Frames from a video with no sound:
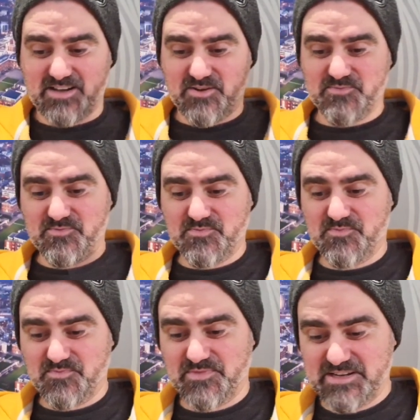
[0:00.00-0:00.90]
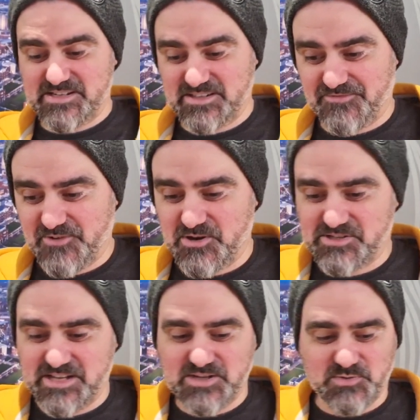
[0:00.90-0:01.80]
So this is the
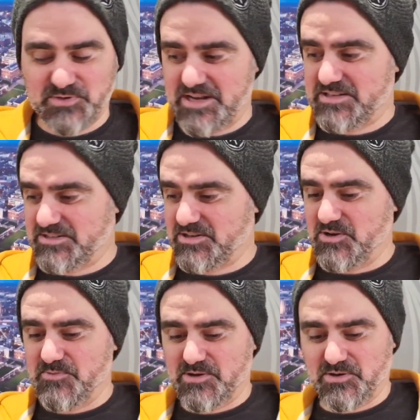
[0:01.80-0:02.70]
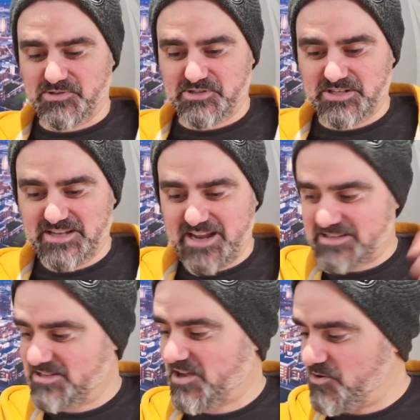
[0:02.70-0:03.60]
first thing you'll need to do, because to
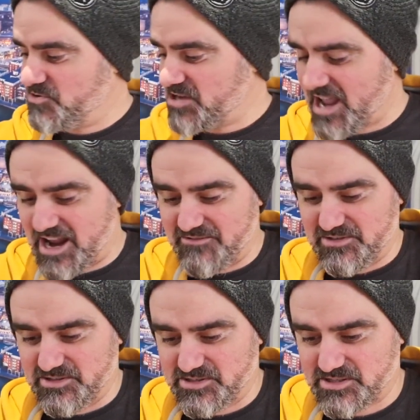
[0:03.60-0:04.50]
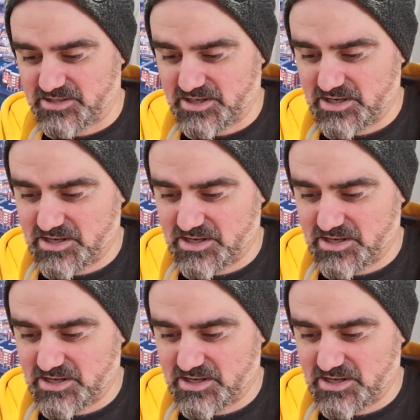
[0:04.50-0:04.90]
get to those areas,